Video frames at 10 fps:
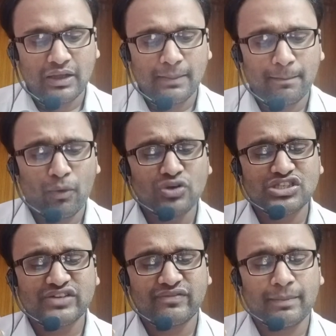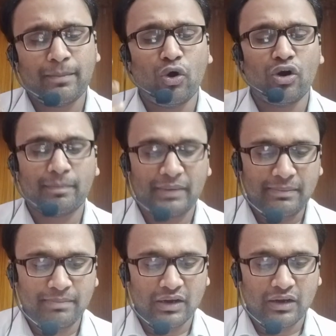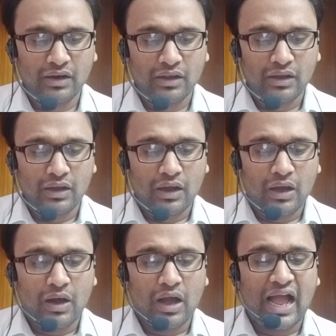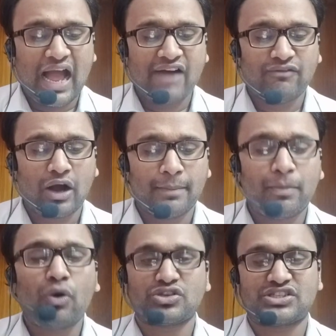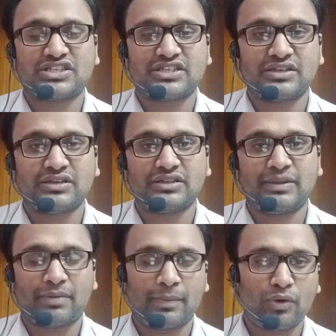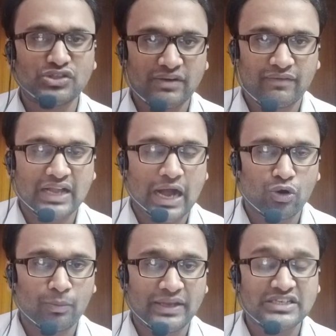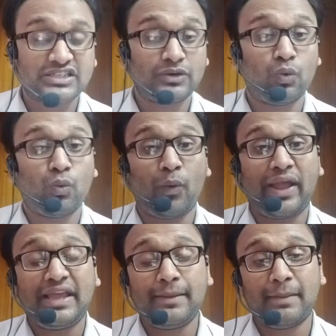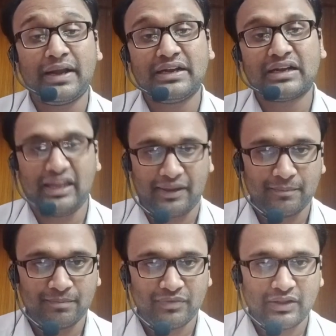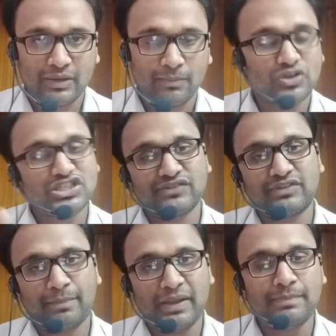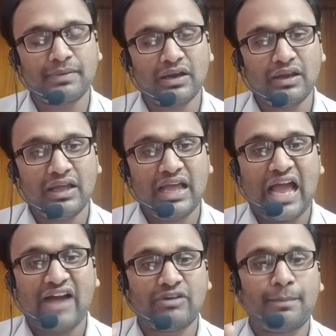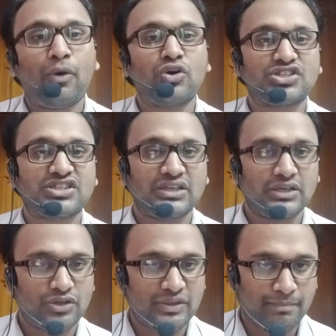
Most of the poor people have opposed the proposal of the government vehemently. Most of the people have opposed to the